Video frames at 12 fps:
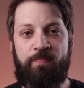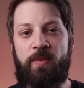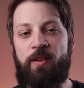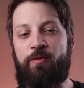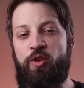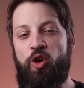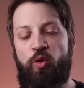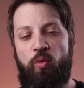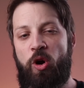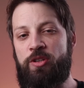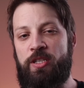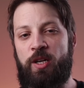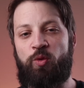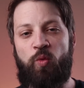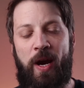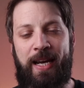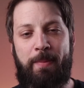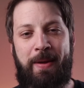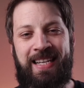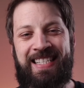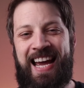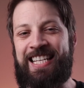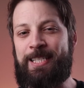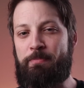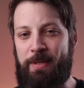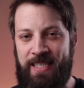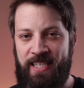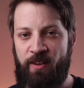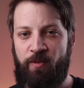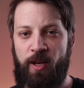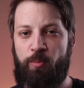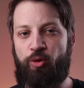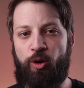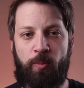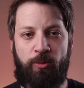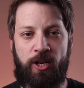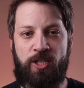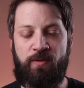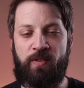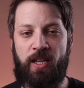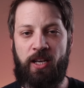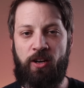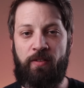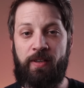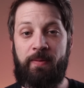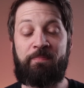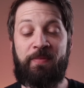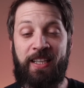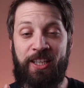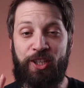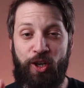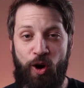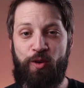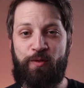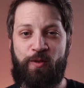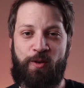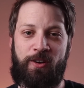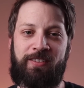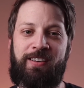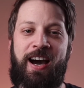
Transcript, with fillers: If your roaster recommends a specific brewing pressure for their coffee, then go for it.